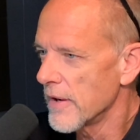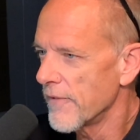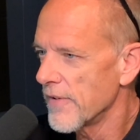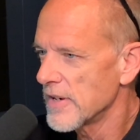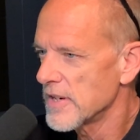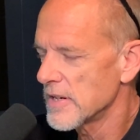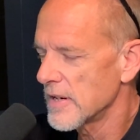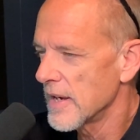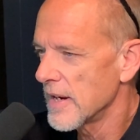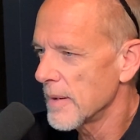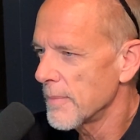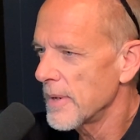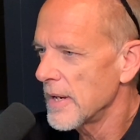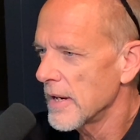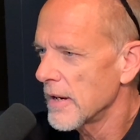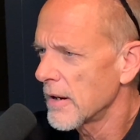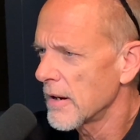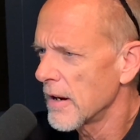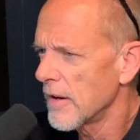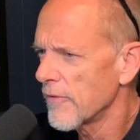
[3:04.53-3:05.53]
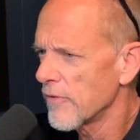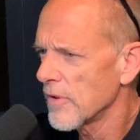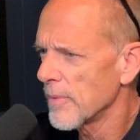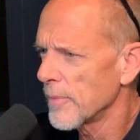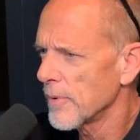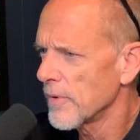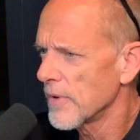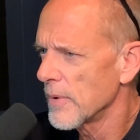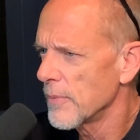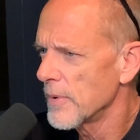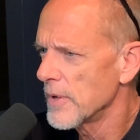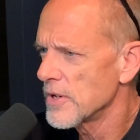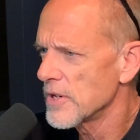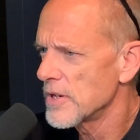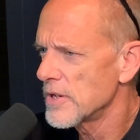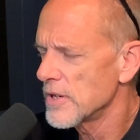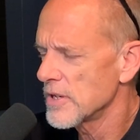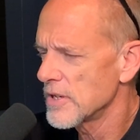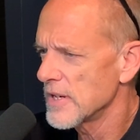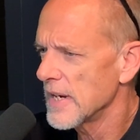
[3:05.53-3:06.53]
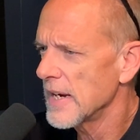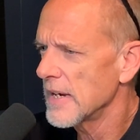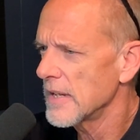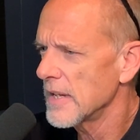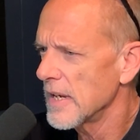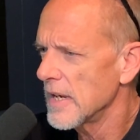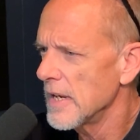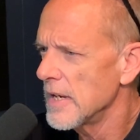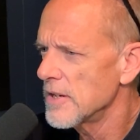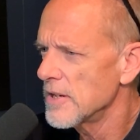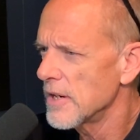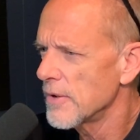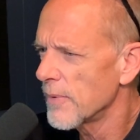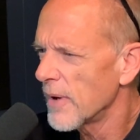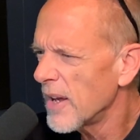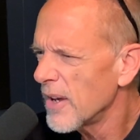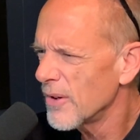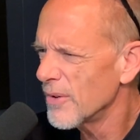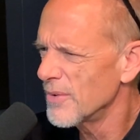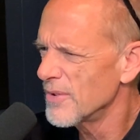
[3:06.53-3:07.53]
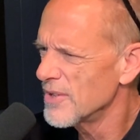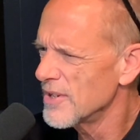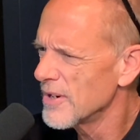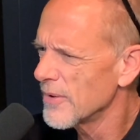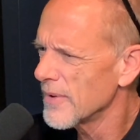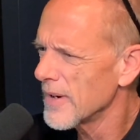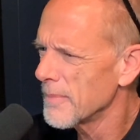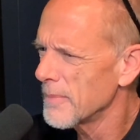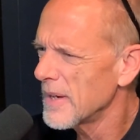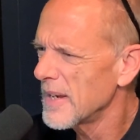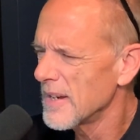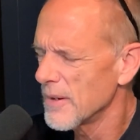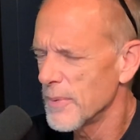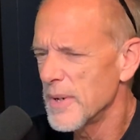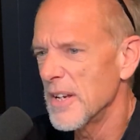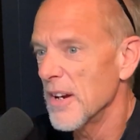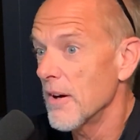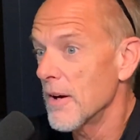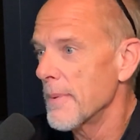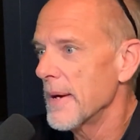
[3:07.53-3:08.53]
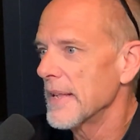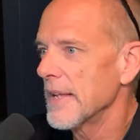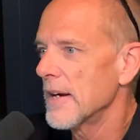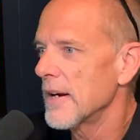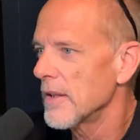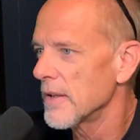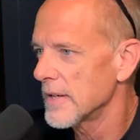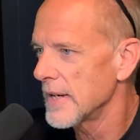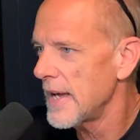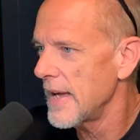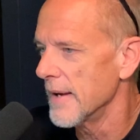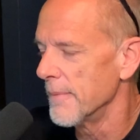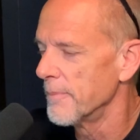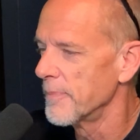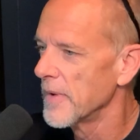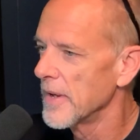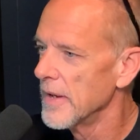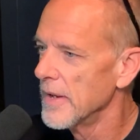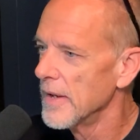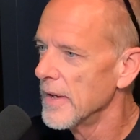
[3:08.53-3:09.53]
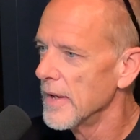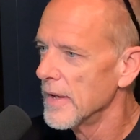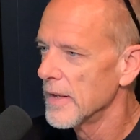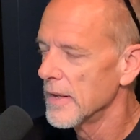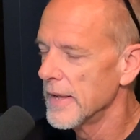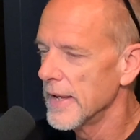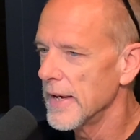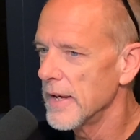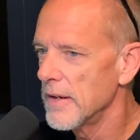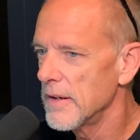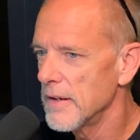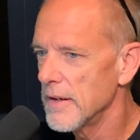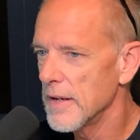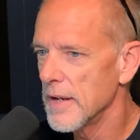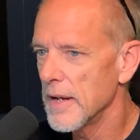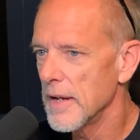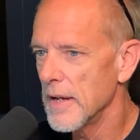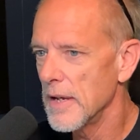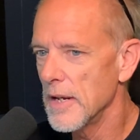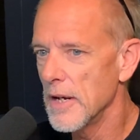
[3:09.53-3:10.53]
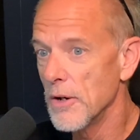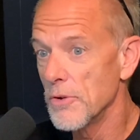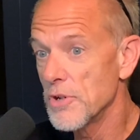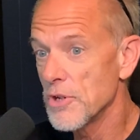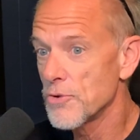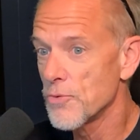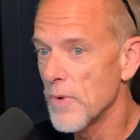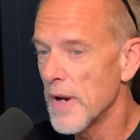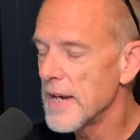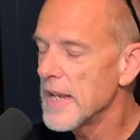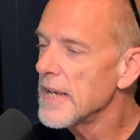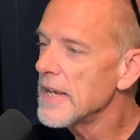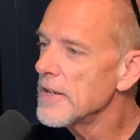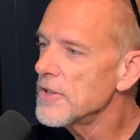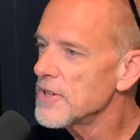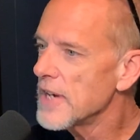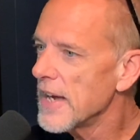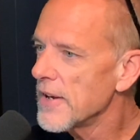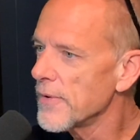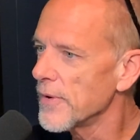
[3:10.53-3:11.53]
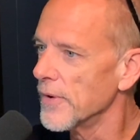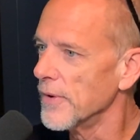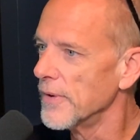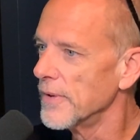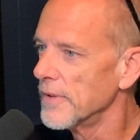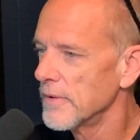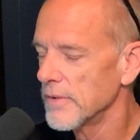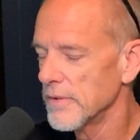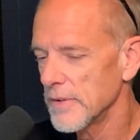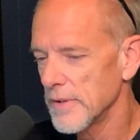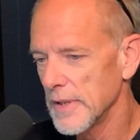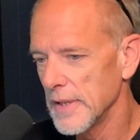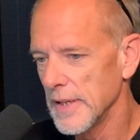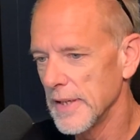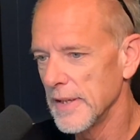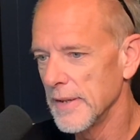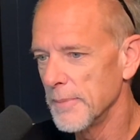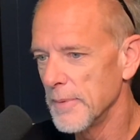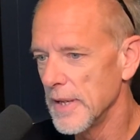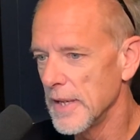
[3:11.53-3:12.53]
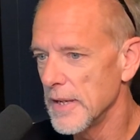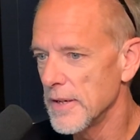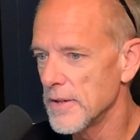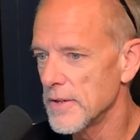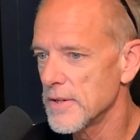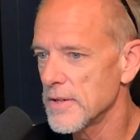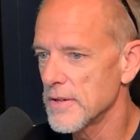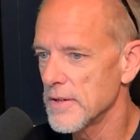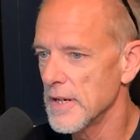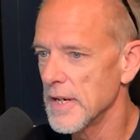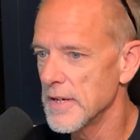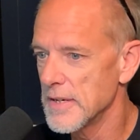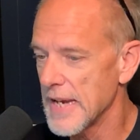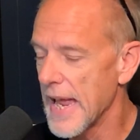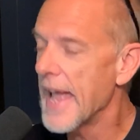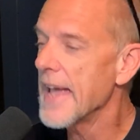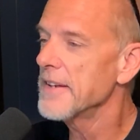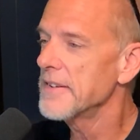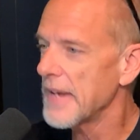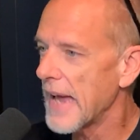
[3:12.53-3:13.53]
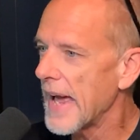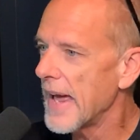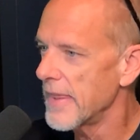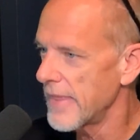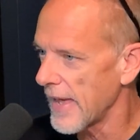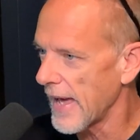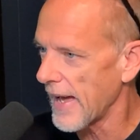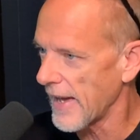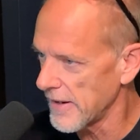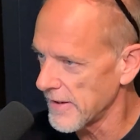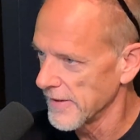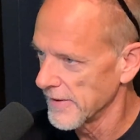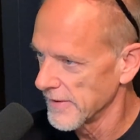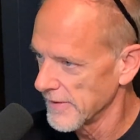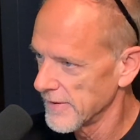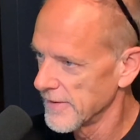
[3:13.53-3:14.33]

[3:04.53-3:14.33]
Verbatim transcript: If it's going to be uncomfortable, then we should just take the easy road. You right. know what I mean? And we talk about that all the time. That, yeah. you know, just running in general, sure, uh, is is anti that.